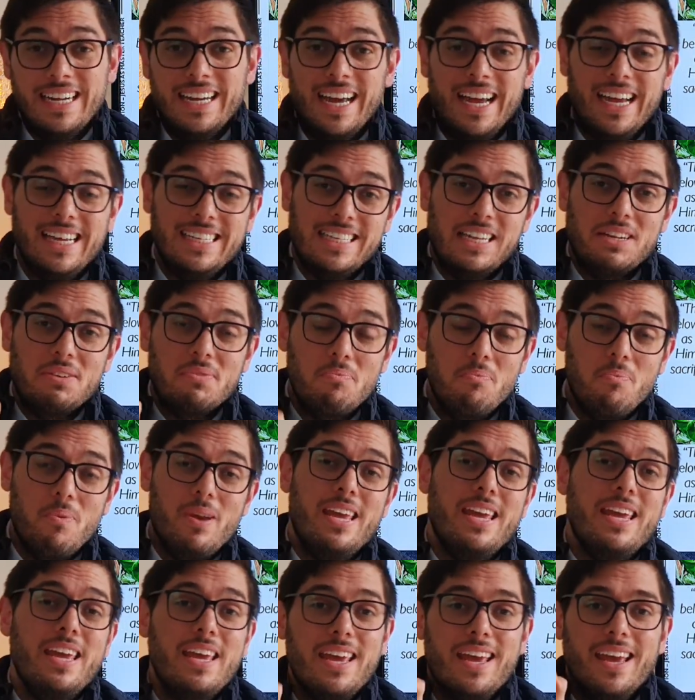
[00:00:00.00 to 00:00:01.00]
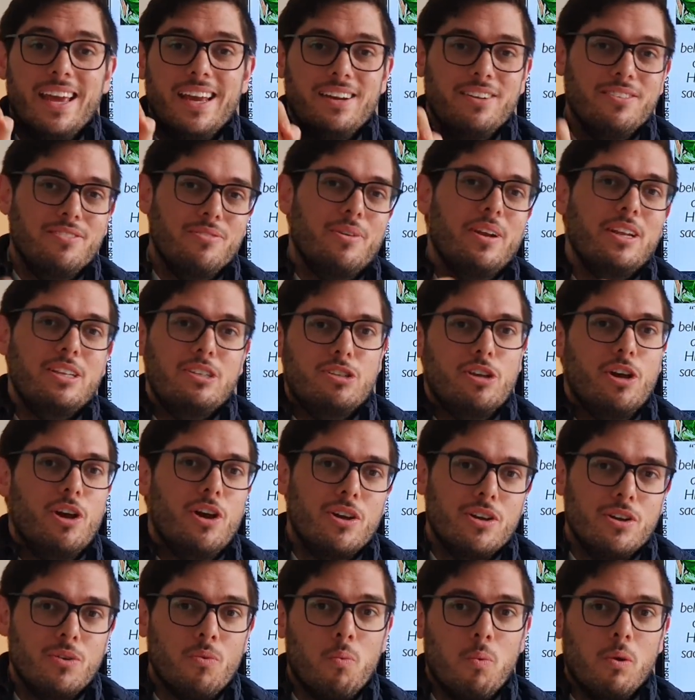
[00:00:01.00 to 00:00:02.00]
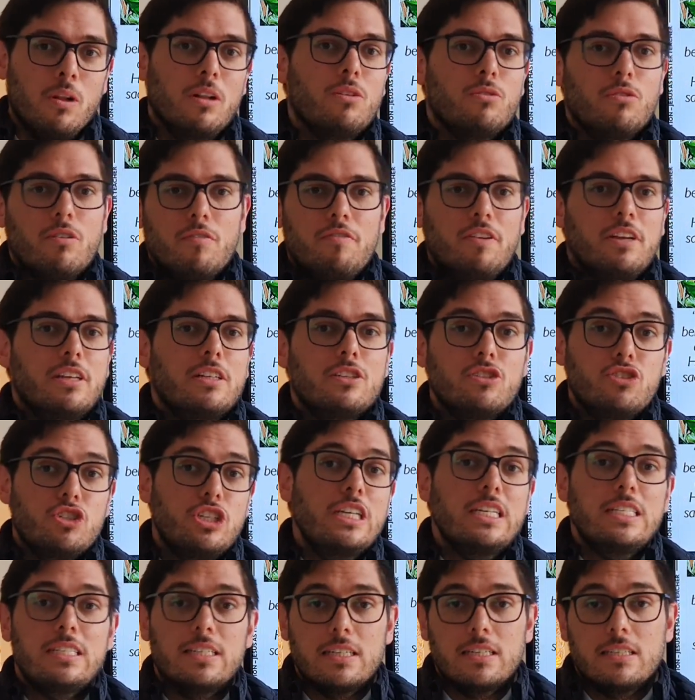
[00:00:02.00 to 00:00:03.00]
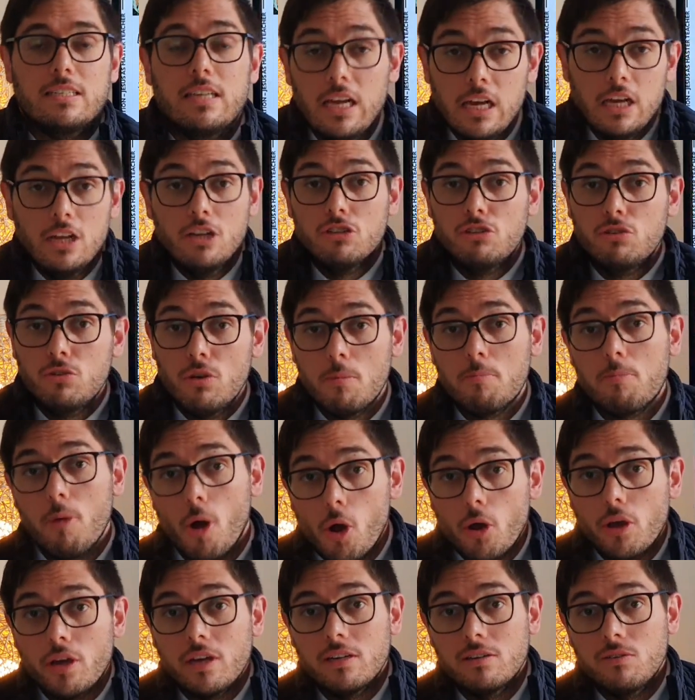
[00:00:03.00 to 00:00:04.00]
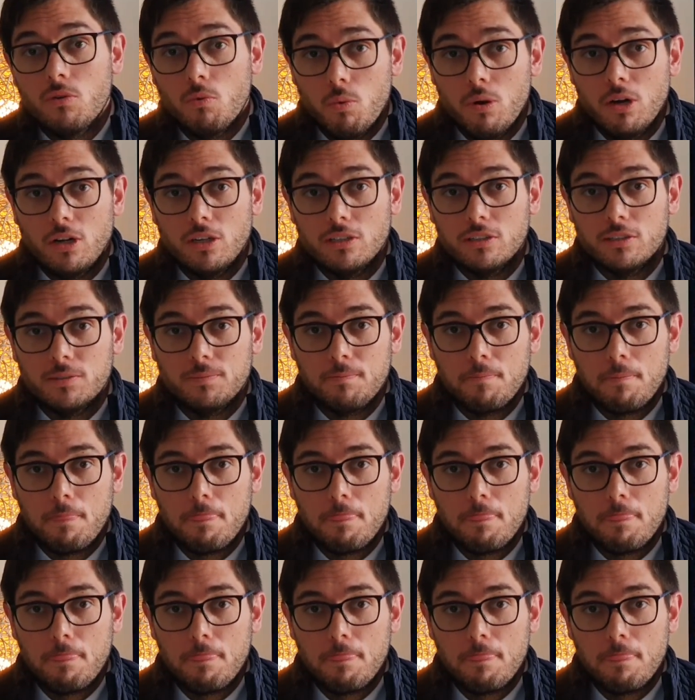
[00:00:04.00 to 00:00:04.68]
is that we in return will reveal Jesus to a broken world.